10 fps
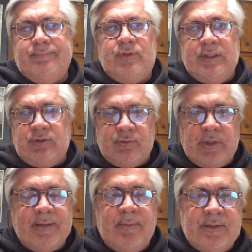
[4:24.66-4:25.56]
teachers
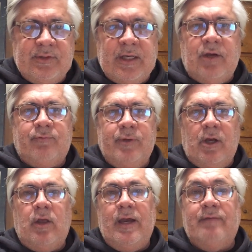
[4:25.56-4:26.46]
like myself, we
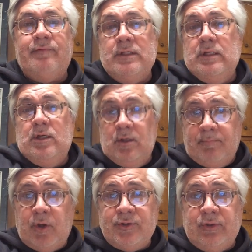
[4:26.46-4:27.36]
all have
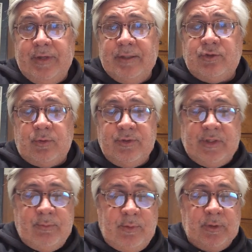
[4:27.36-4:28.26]
personal interests
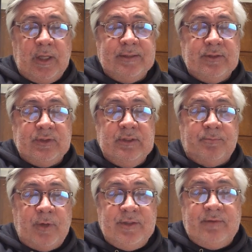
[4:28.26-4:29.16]
that we would like to see the
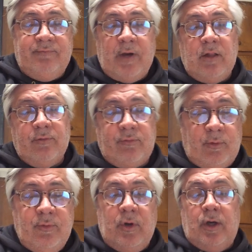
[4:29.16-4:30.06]
president follow
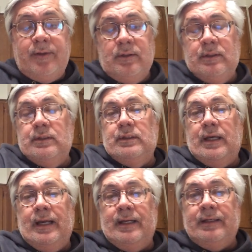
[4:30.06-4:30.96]
through on.
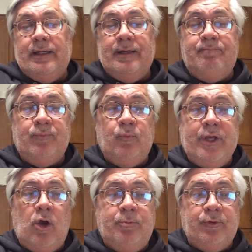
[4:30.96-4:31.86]
And we
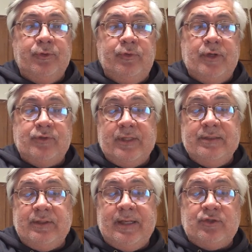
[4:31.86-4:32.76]
hope he'll do those
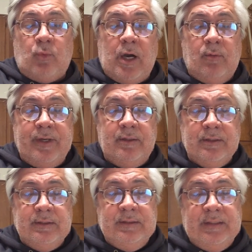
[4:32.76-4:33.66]
things, and that's why we
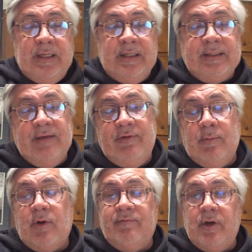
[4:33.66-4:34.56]
give
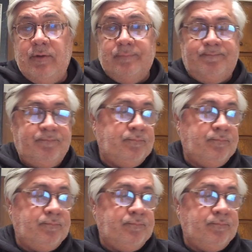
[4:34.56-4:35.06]
him our vote.